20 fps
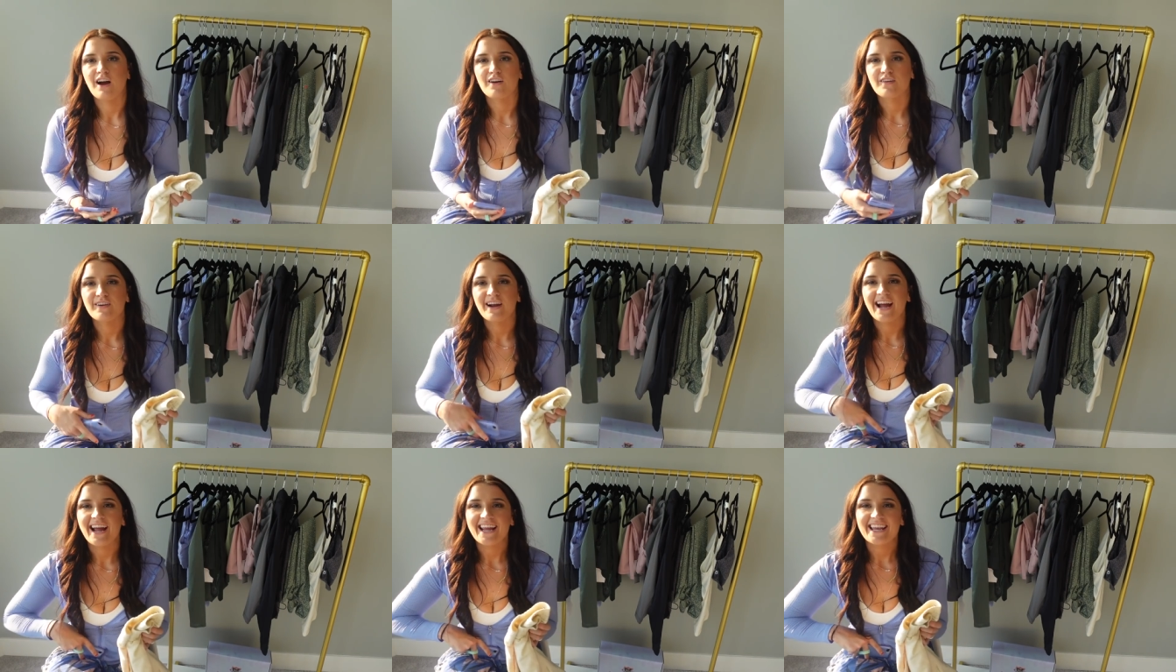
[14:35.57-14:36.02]

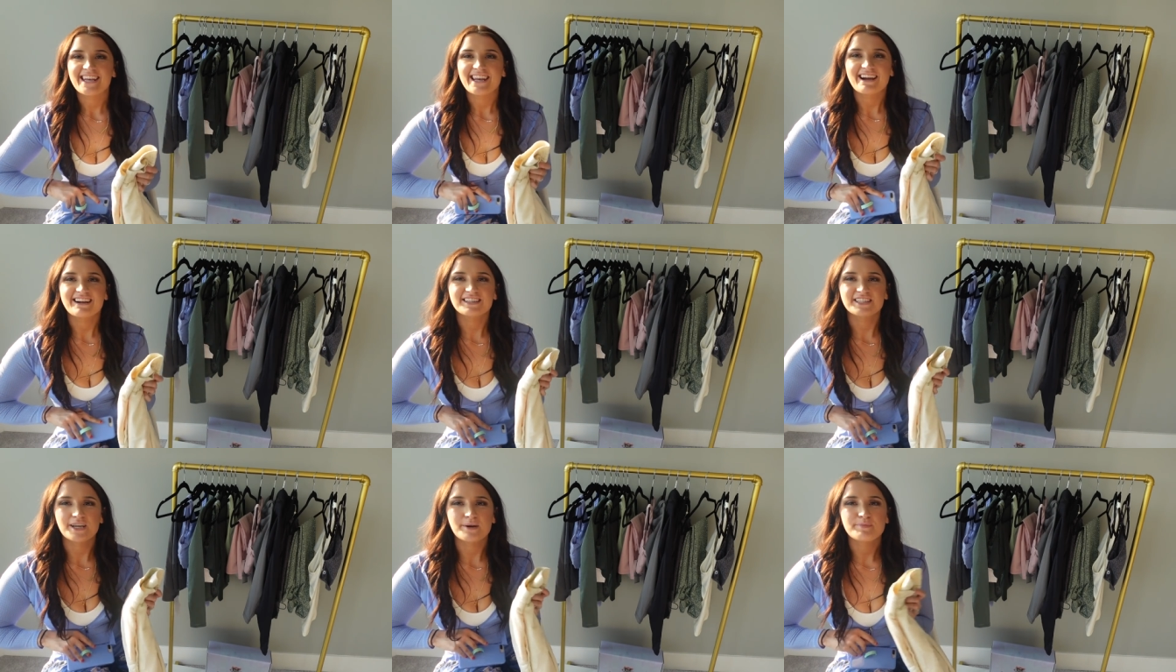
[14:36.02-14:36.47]
All right,
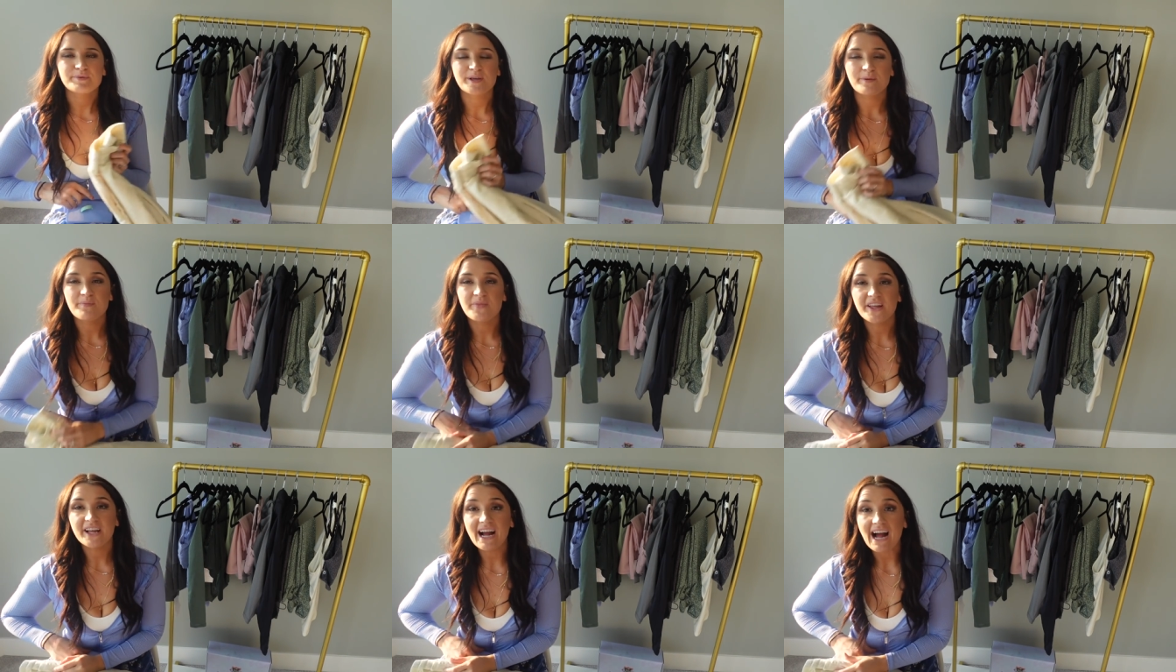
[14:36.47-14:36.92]
next up,
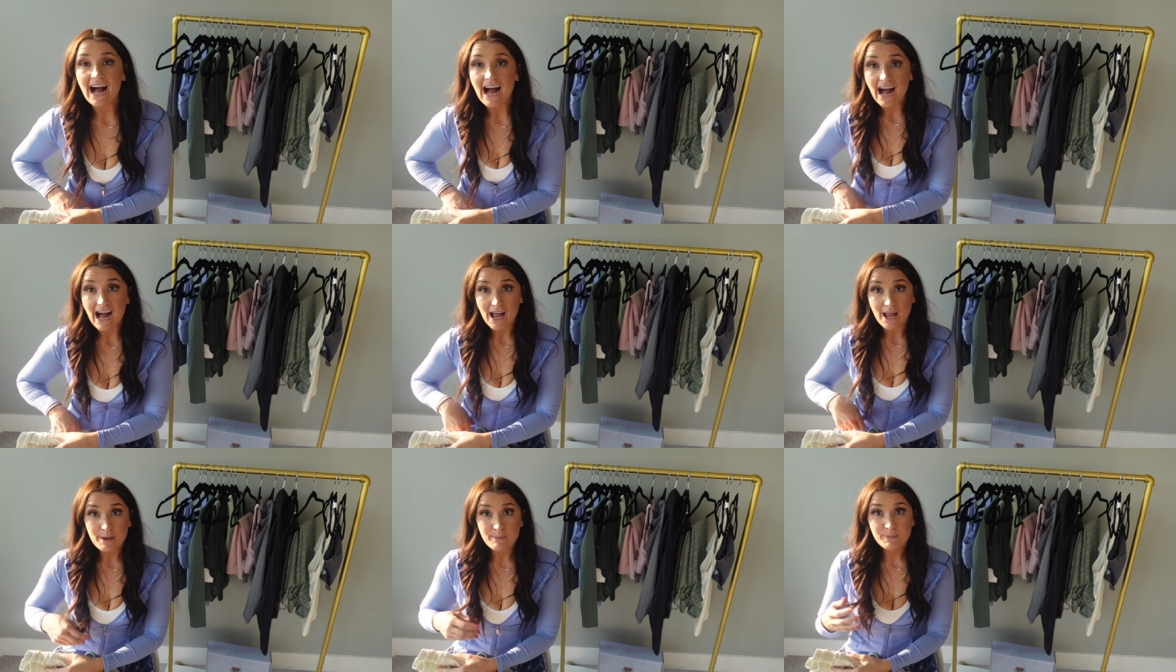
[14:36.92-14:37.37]
something
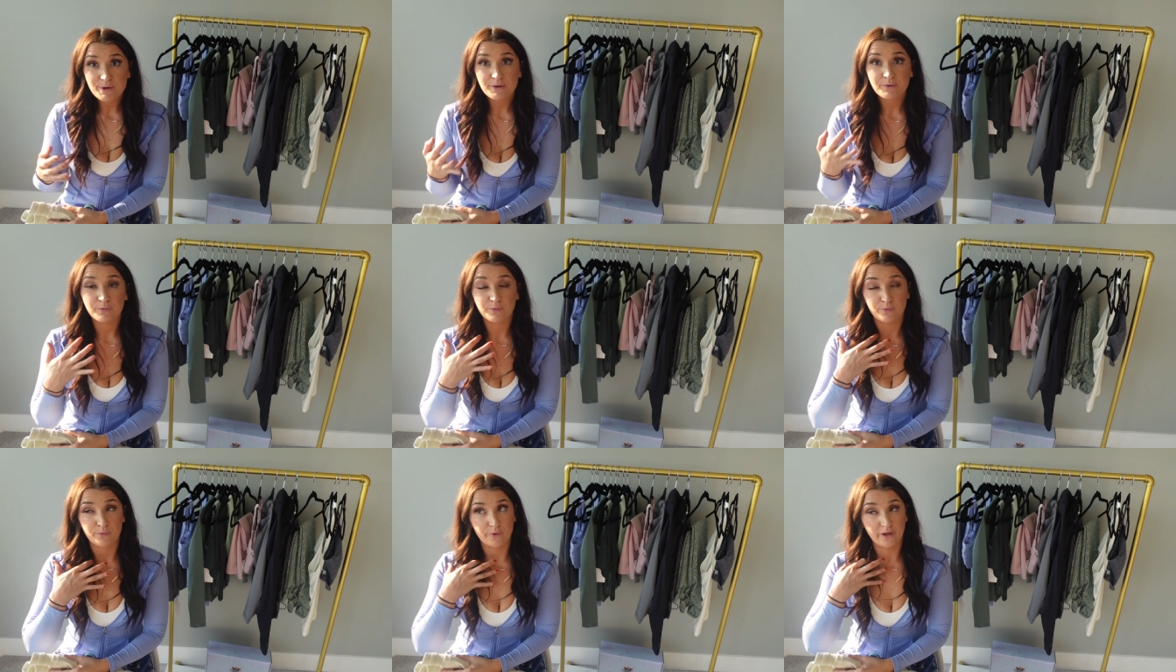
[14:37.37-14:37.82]

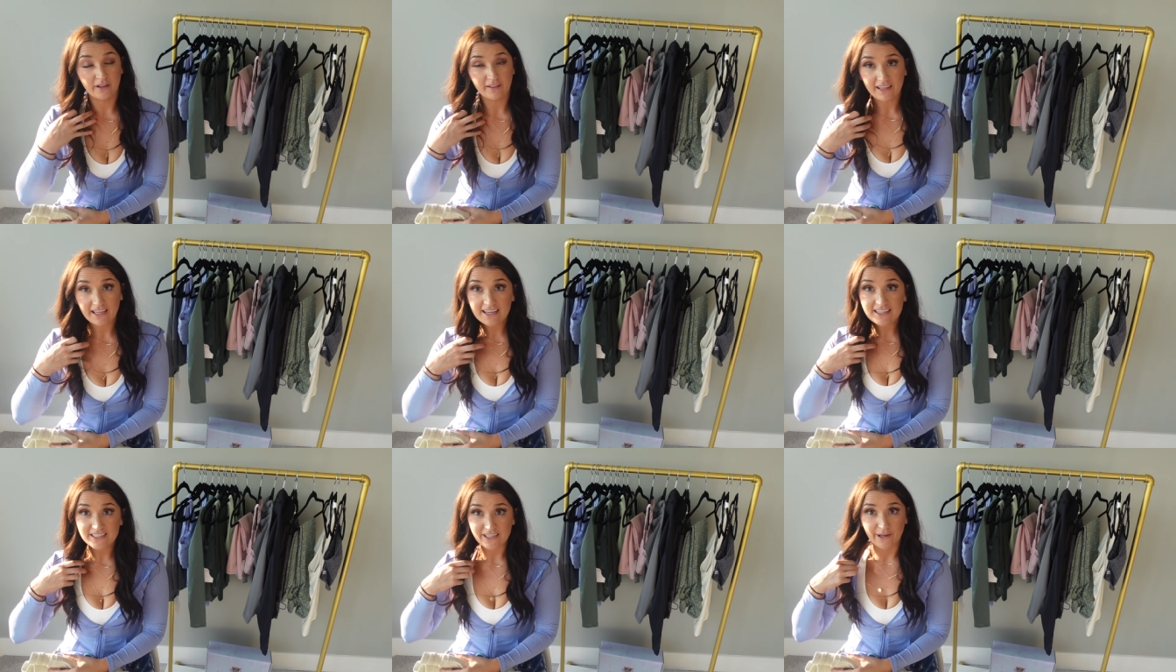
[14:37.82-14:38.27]
I'm
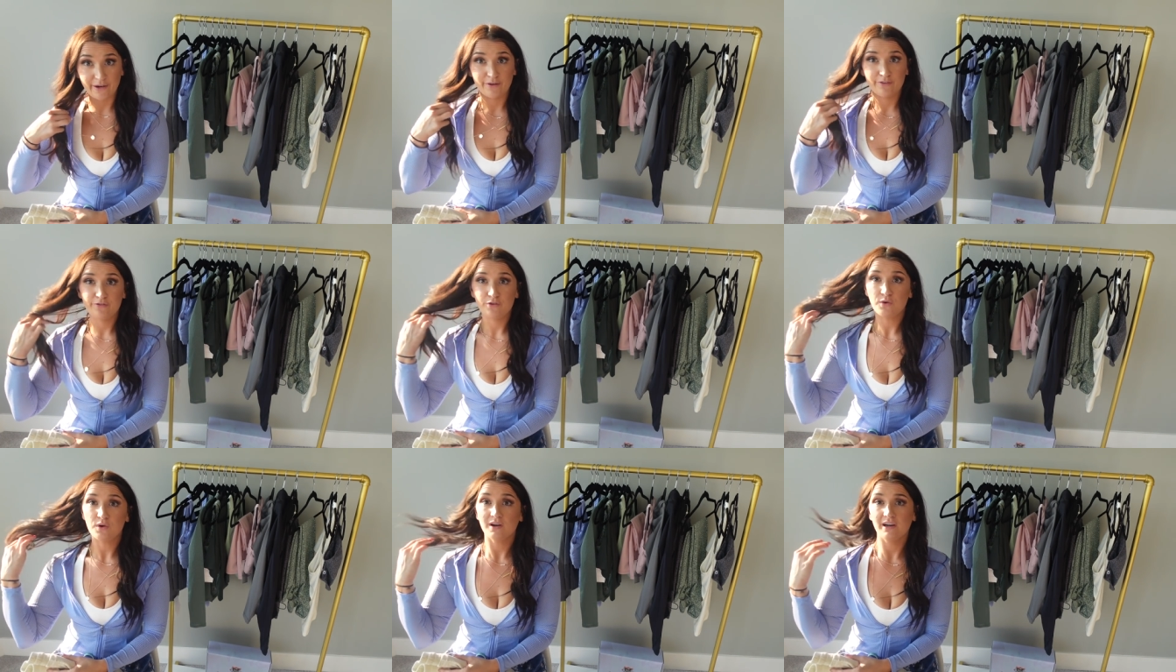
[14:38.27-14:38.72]
really
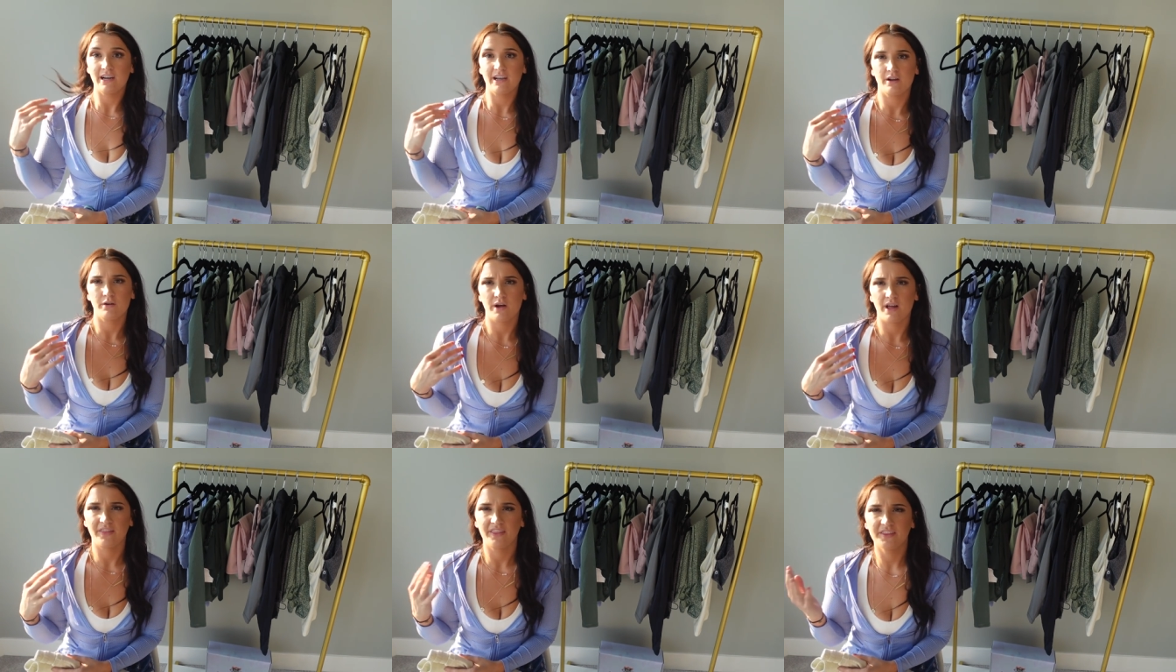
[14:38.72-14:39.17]
excited for.
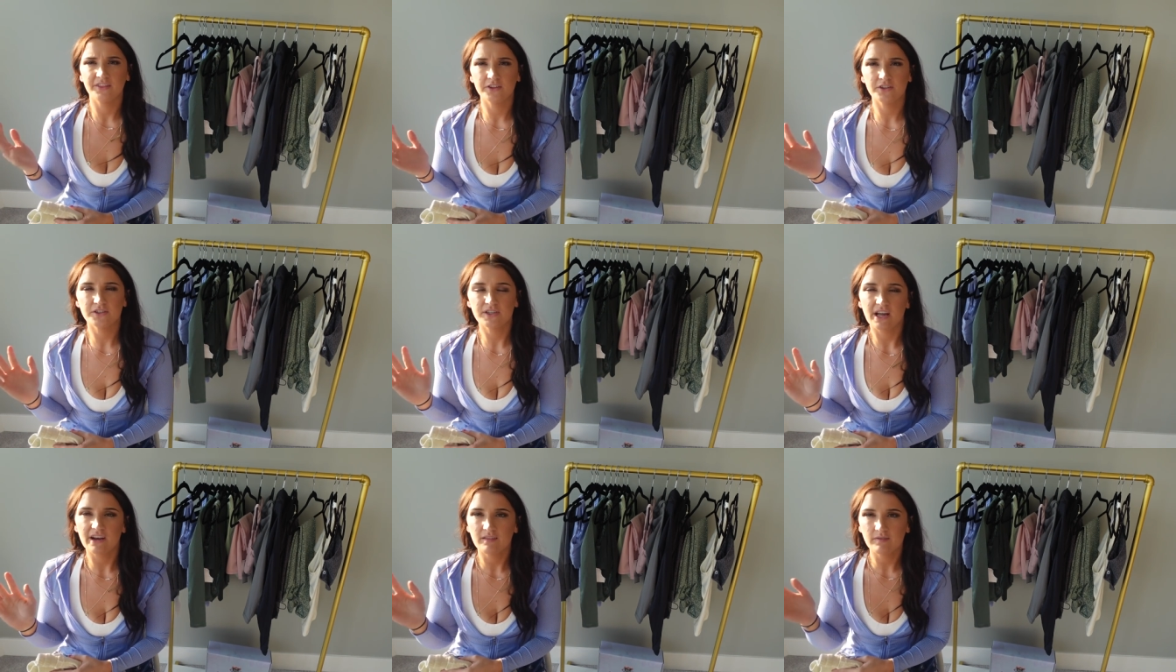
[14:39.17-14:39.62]
I think
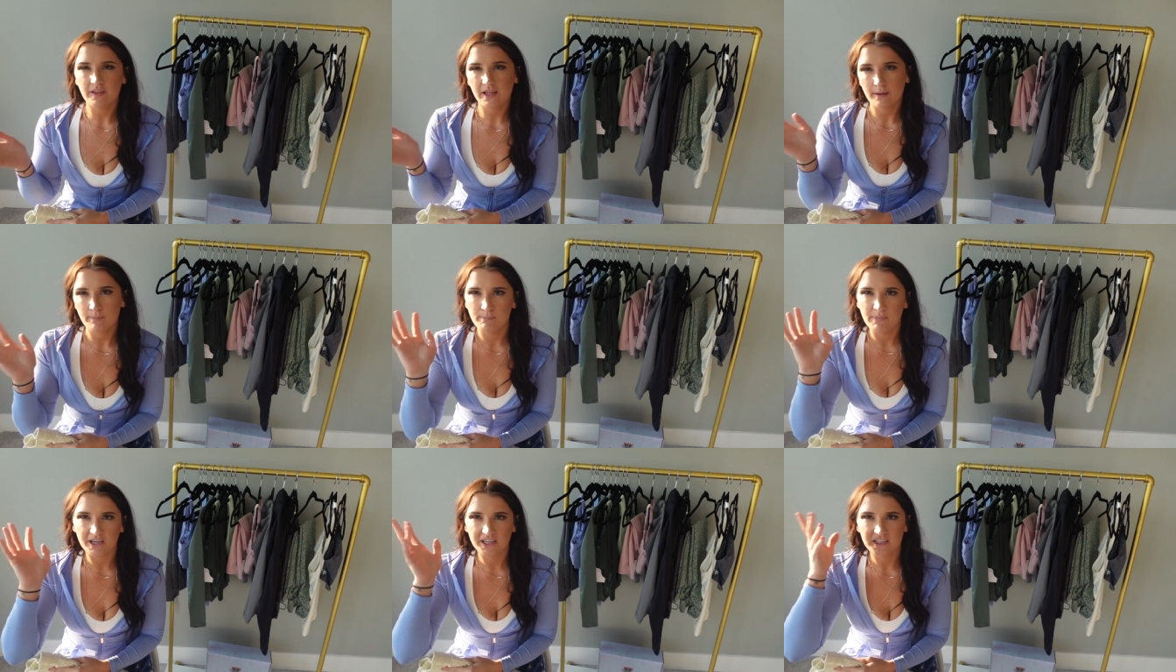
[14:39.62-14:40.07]
there's kind of
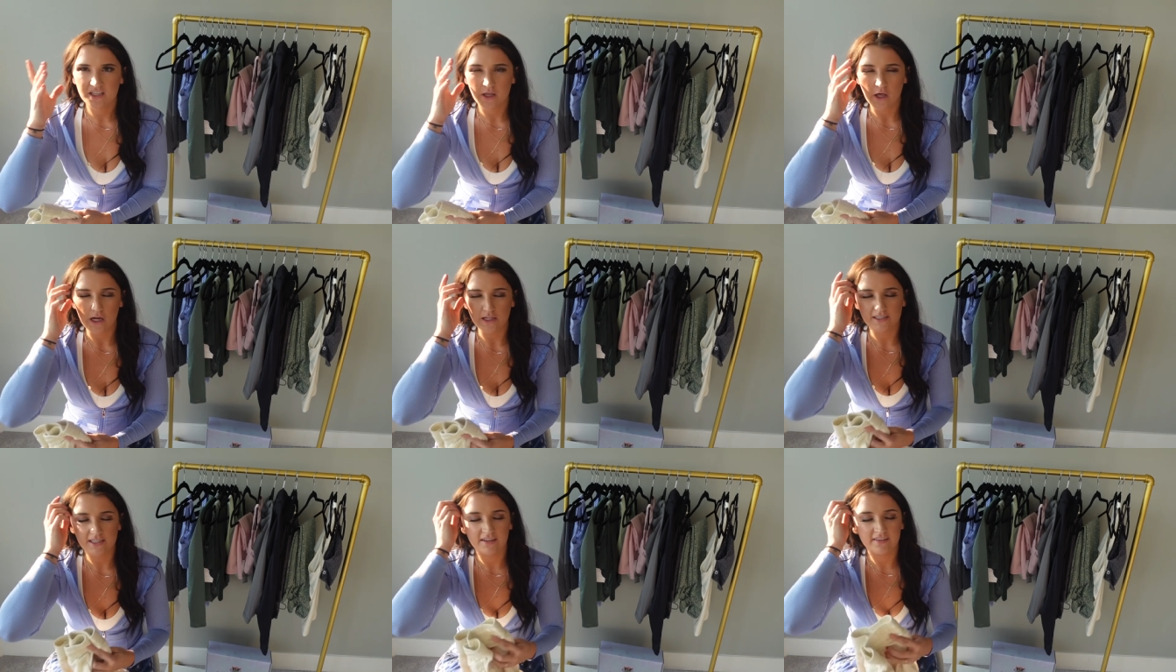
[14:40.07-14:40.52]
like mixed
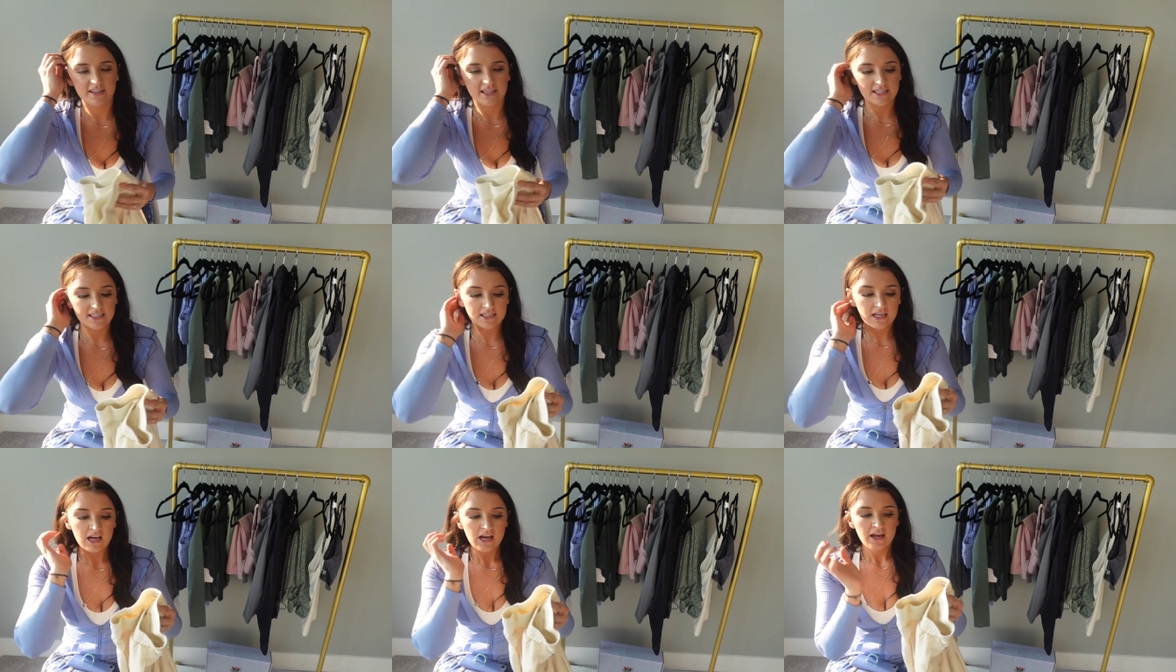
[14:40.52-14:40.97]
thoughts on
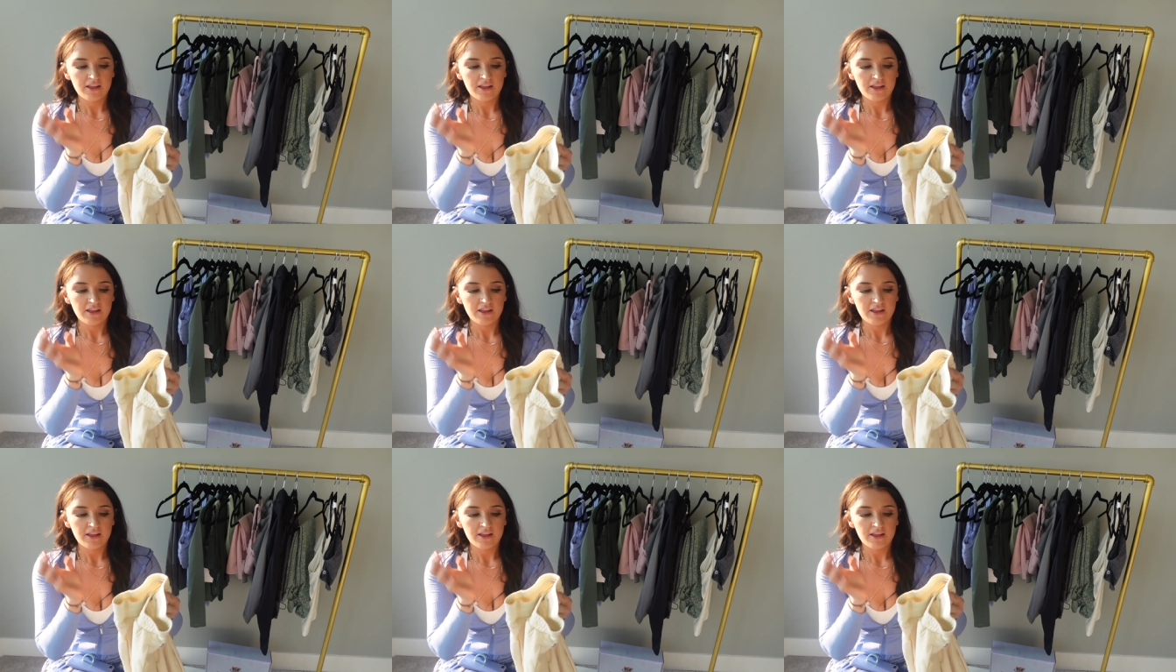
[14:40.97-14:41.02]
this.